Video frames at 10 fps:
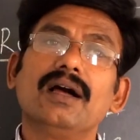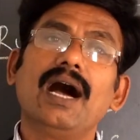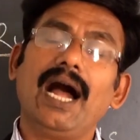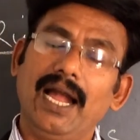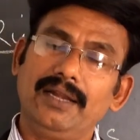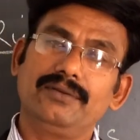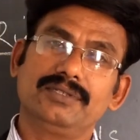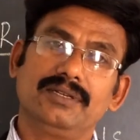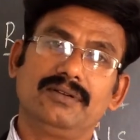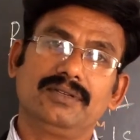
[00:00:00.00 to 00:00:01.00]

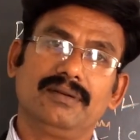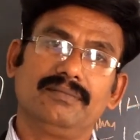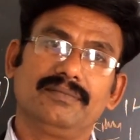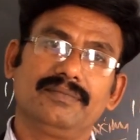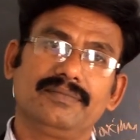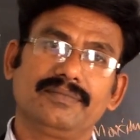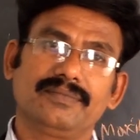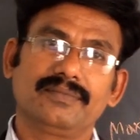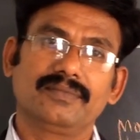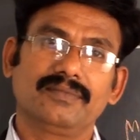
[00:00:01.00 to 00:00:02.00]
hydrogen atom.
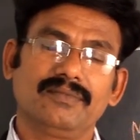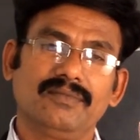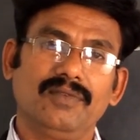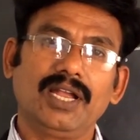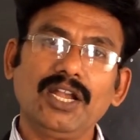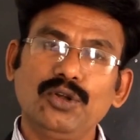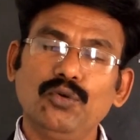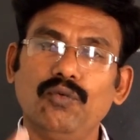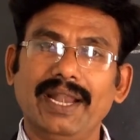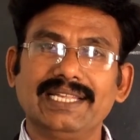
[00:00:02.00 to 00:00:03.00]
Okay, to
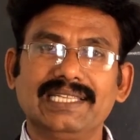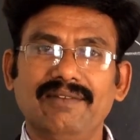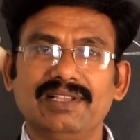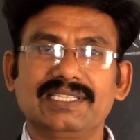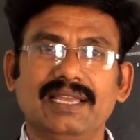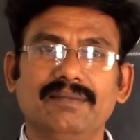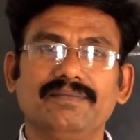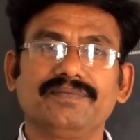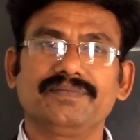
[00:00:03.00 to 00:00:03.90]
1s level, say.